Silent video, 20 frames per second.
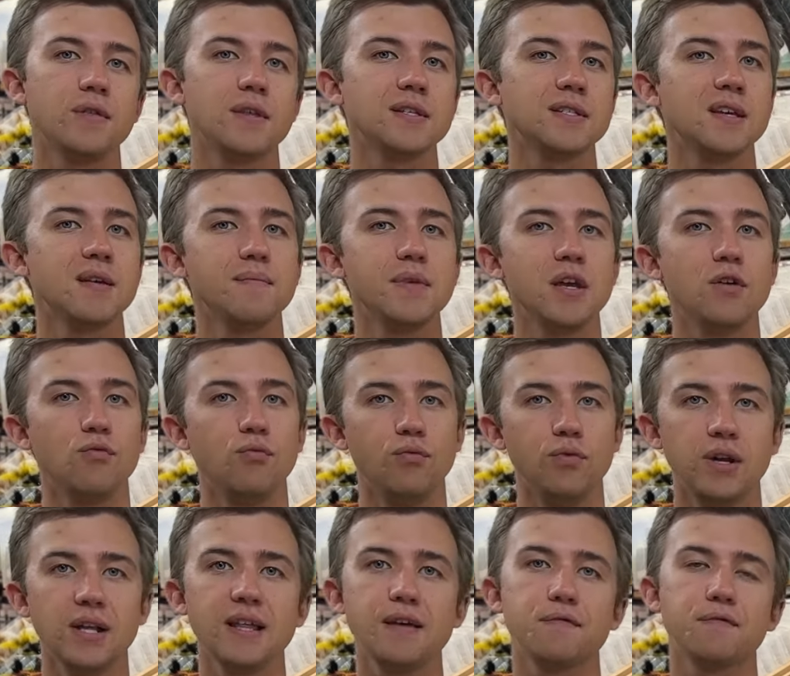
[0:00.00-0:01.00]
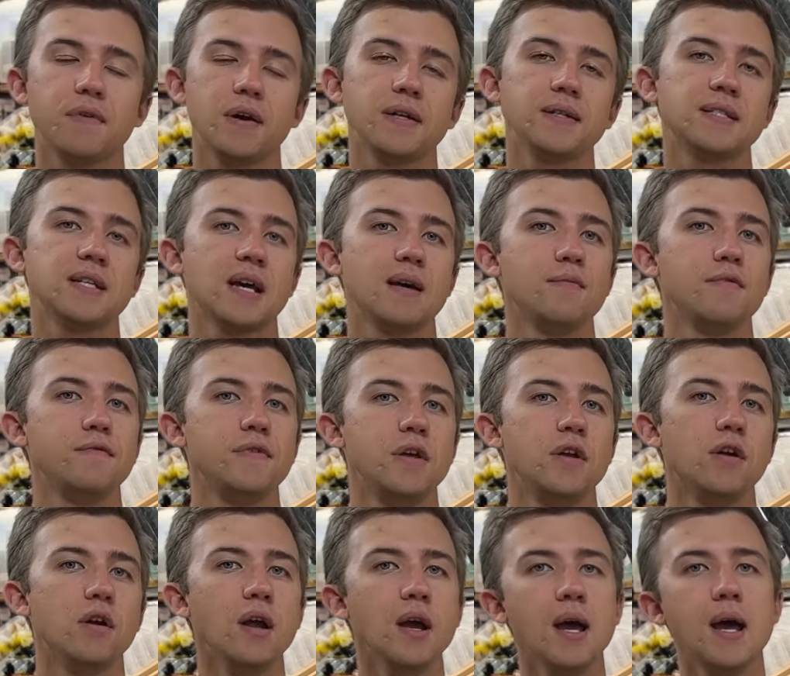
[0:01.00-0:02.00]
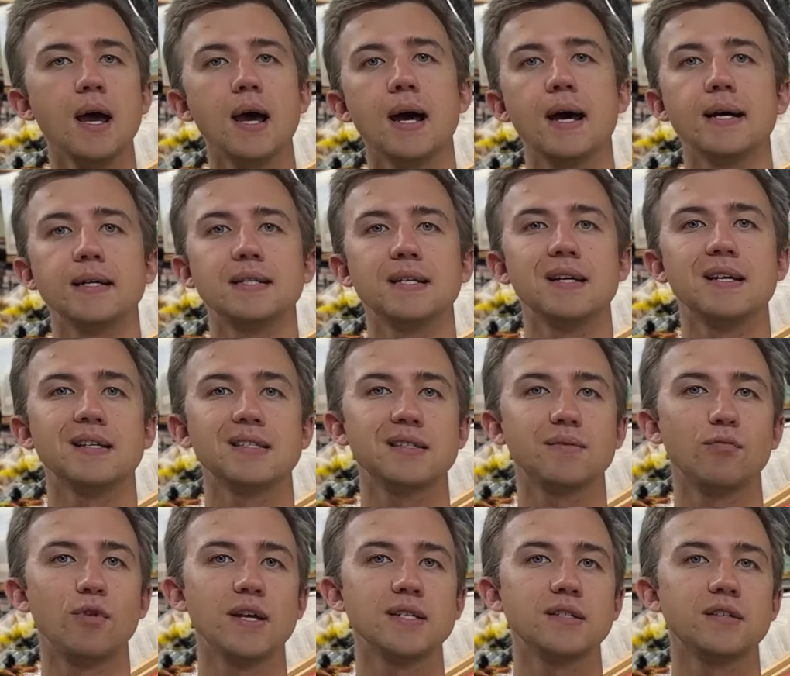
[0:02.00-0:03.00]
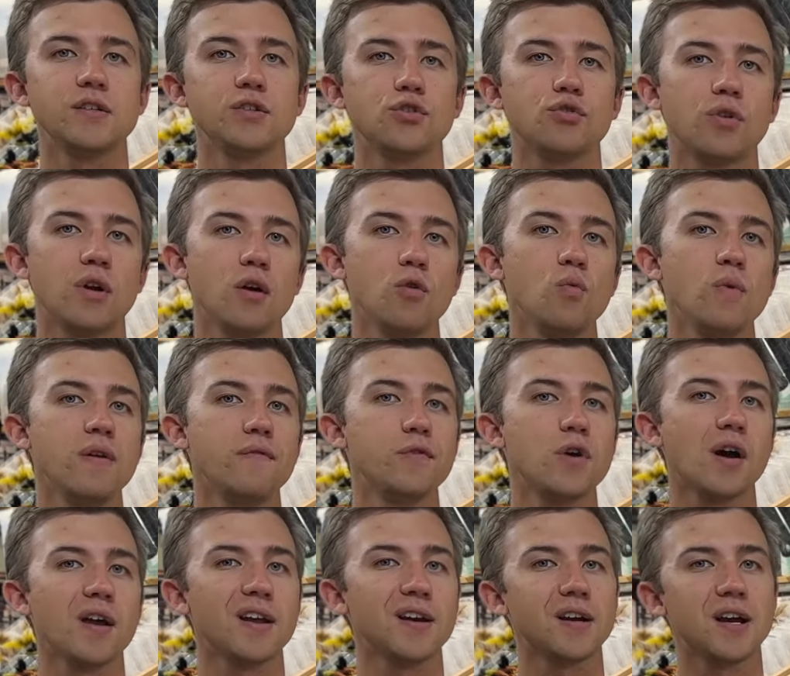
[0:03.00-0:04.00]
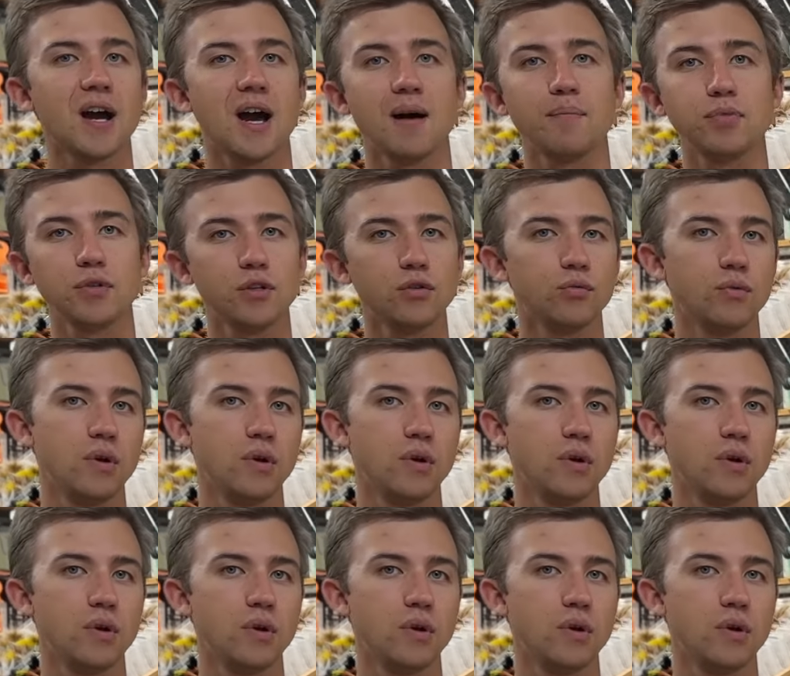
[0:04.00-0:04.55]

This can be a really fun time of year uh, to hit some resident trout. We've got a couple of